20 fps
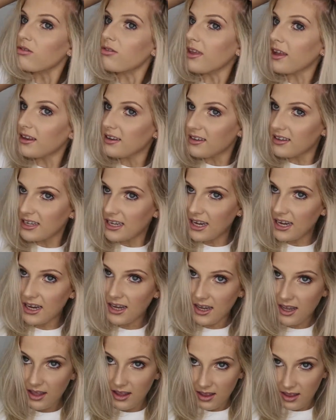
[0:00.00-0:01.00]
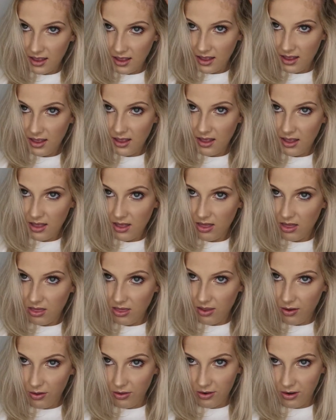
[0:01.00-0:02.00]
then take
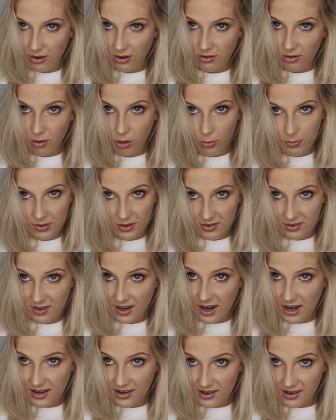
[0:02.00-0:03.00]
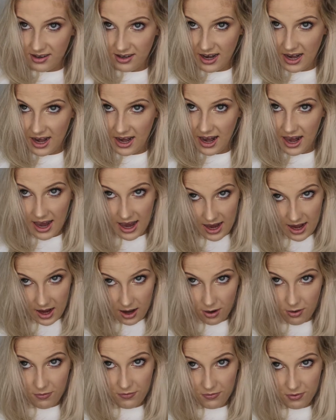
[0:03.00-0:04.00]
the opposite side and take
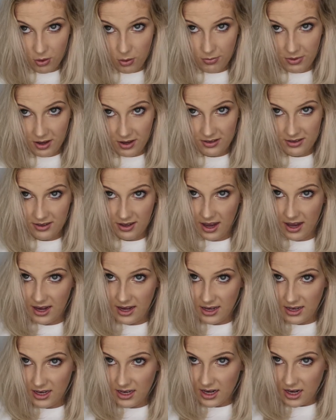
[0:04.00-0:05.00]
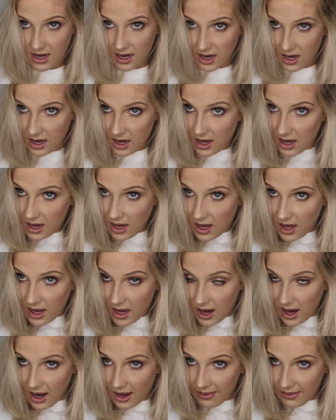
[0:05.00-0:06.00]
hair from that side,
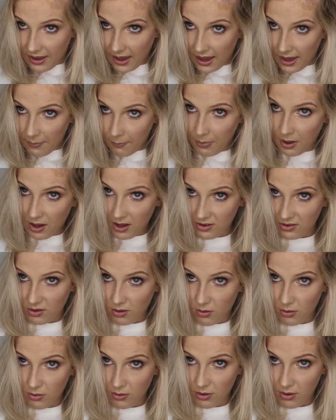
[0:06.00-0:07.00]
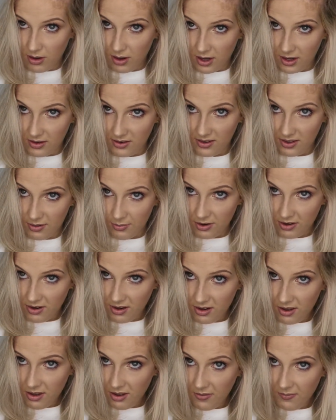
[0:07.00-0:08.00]
and then pass it on into the
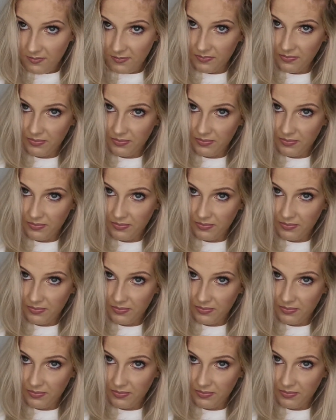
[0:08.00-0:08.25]
middle,